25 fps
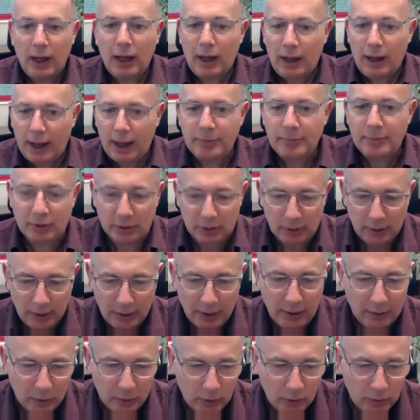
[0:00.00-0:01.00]
Yeah,
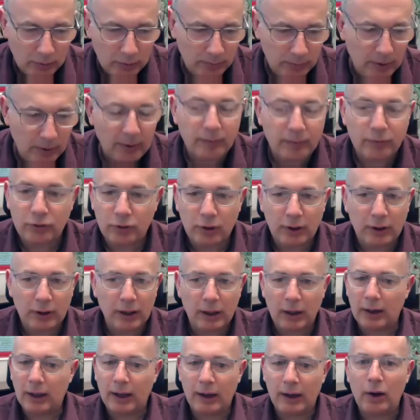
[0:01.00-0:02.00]
absolutely. Yeah,
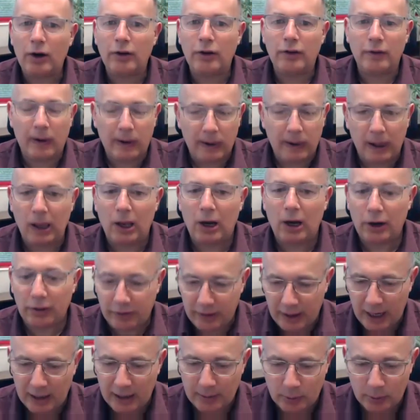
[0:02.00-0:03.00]
certainly a lot
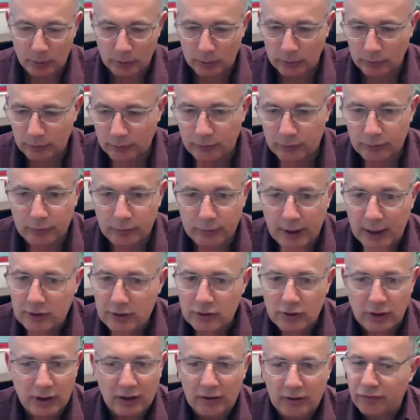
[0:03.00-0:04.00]
of the animals
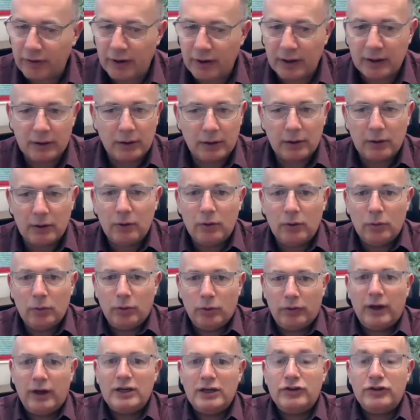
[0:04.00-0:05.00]
naturally infected
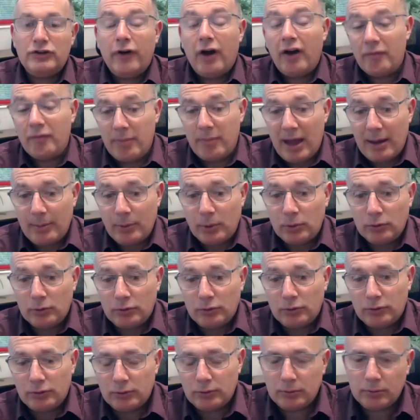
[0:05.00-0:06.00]
with H5,
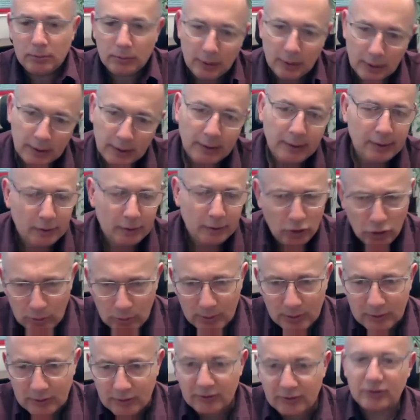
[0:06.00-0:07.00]
mammals,
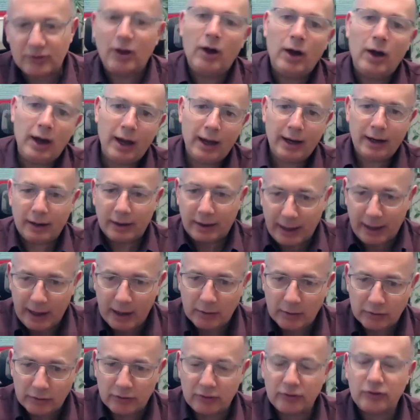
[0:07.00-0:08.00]
humans aside and
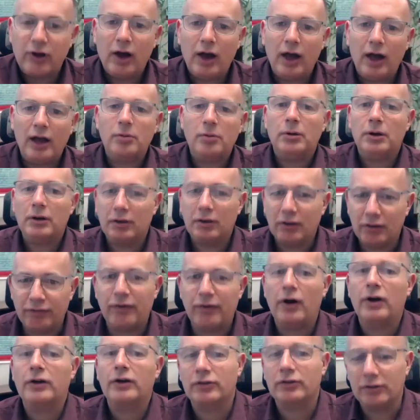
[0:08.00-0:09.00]
cows aside, but the
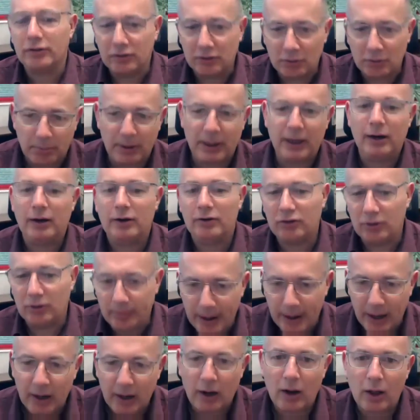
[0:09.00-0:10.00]
foxes, the bears,
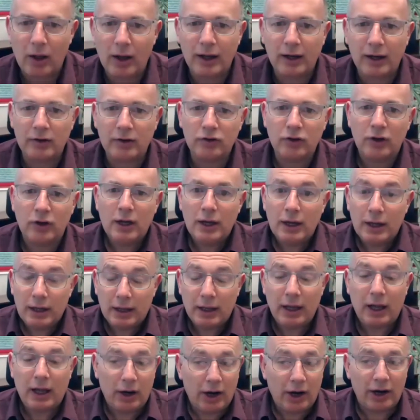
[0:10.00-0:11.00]
the mountain lions,
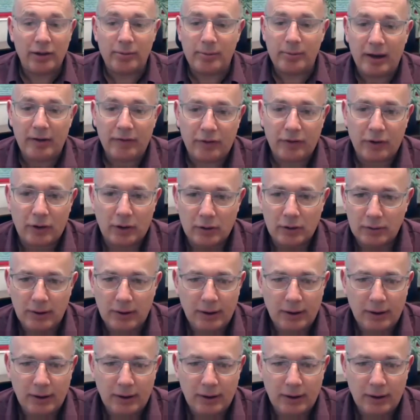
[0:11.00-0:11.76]
a lot of them have